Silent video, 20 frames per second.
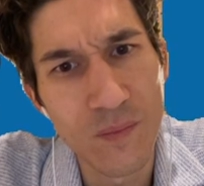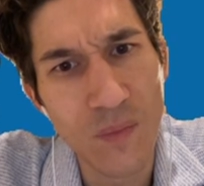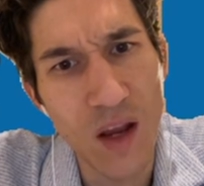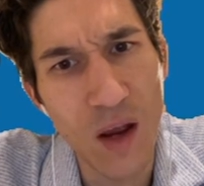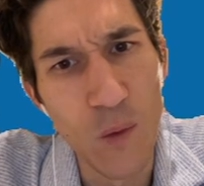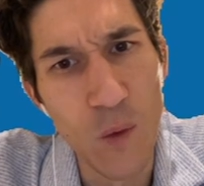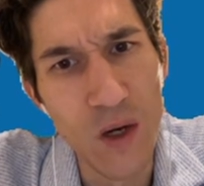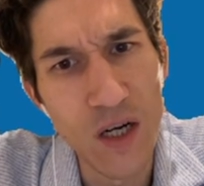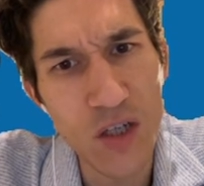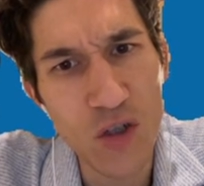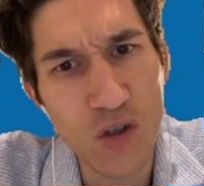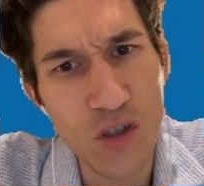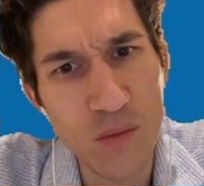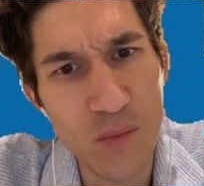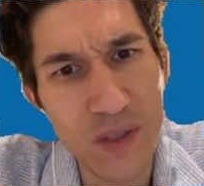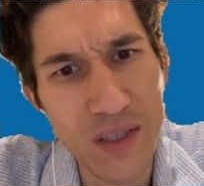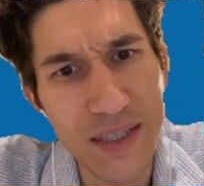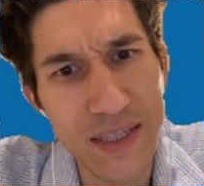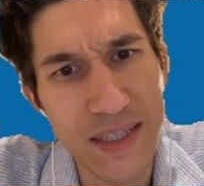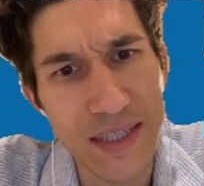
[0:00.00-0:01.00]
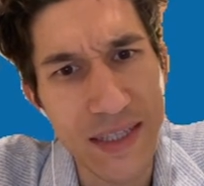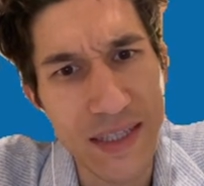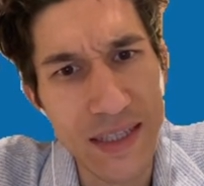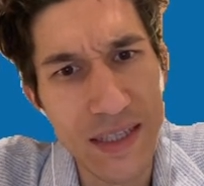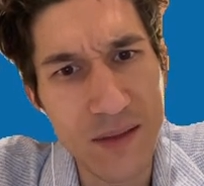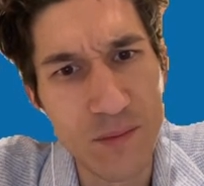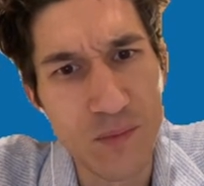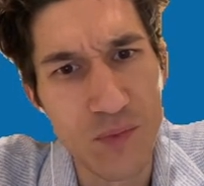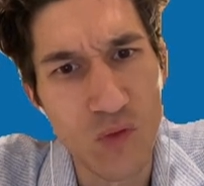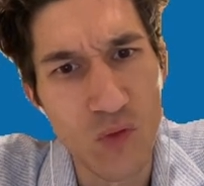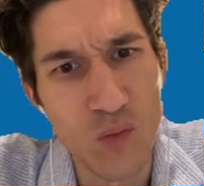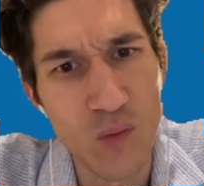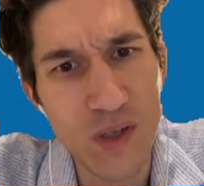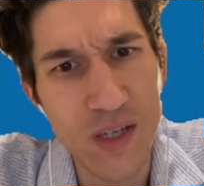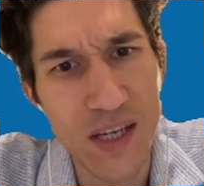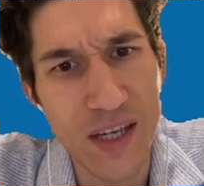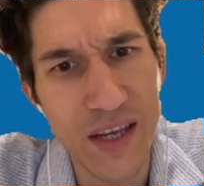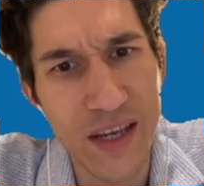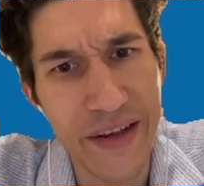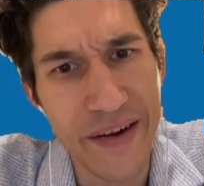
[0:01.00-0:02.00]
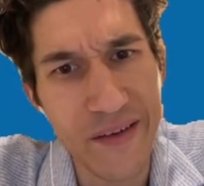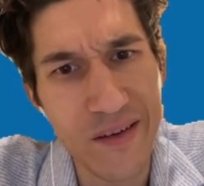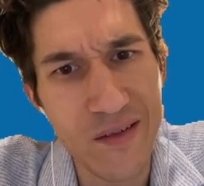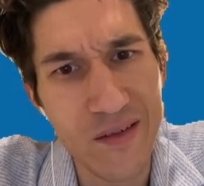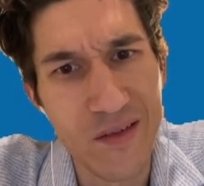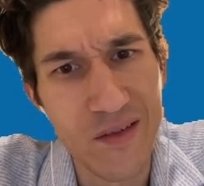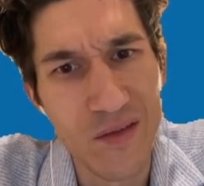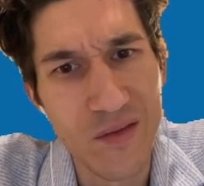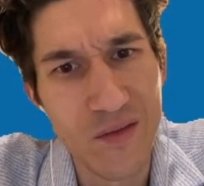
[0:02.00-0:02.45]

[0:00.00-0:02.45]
Where should I build the city? Probably here.